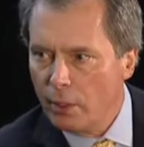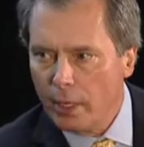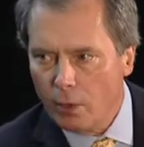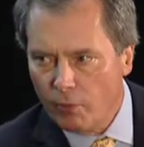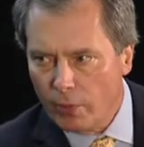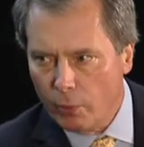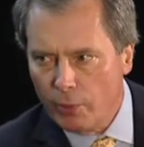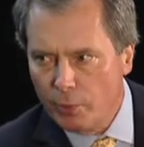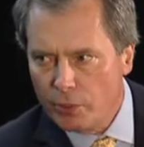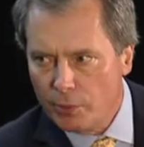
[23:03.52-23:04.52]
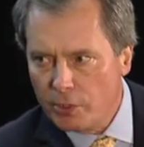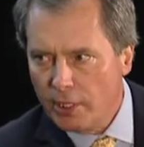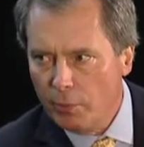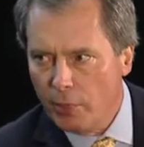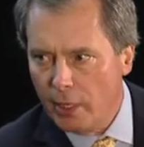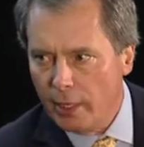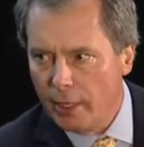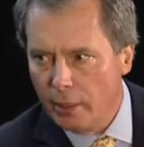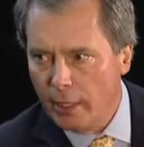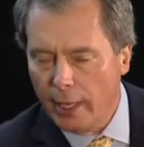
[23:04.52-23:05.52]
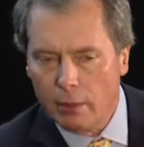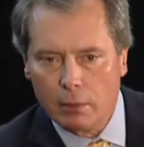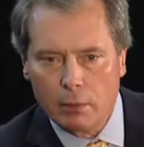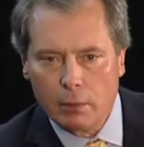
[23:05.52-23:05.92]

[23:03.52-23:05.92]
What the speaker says: And hopefully we put some seed money in that.